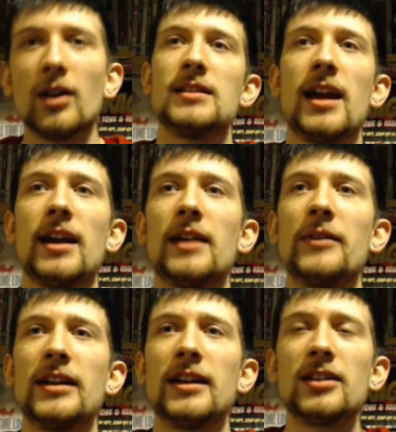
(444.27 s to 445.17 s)
Yeah, I
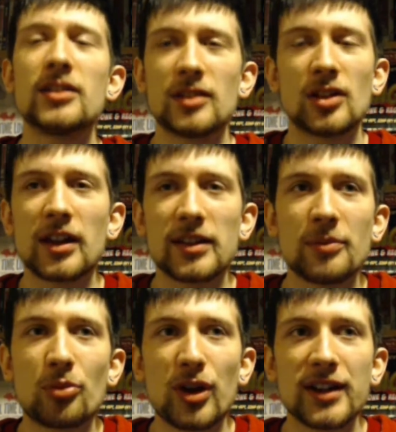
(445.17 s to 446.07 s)
mean, it doesn't look as
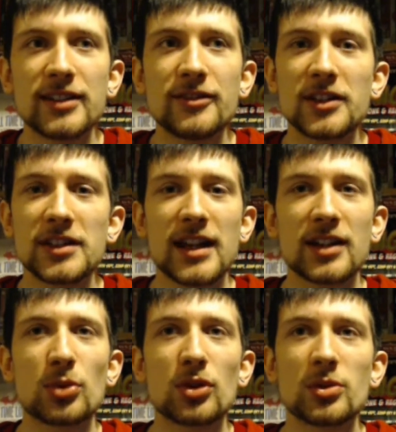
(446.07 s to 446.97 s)
impressive as the
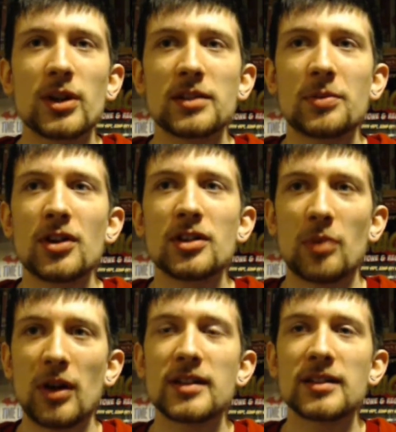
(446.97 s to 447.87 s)
Xbox One, I suppose,
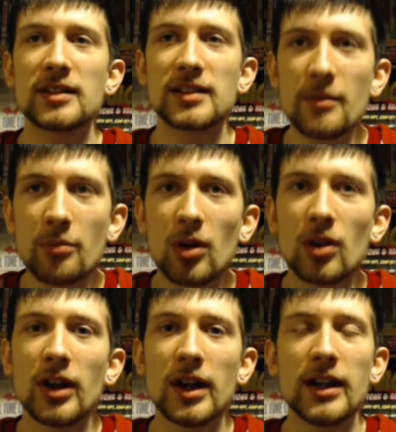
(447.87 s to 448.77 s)
but it's
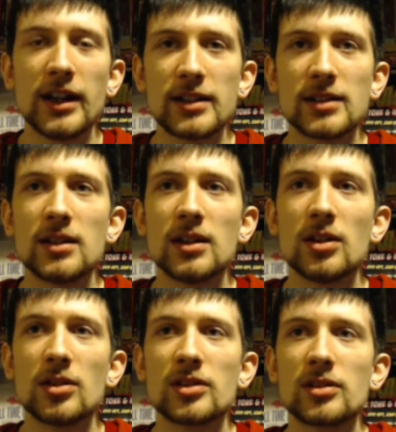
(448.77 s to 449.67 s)
simple, easy to
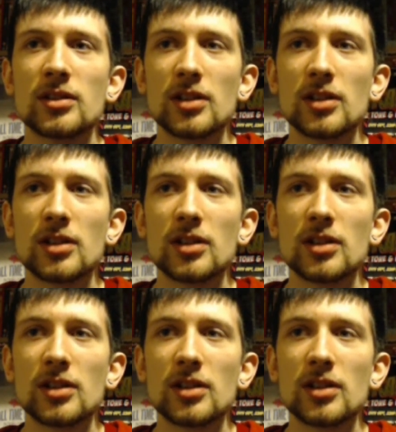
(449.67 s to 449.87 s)
use.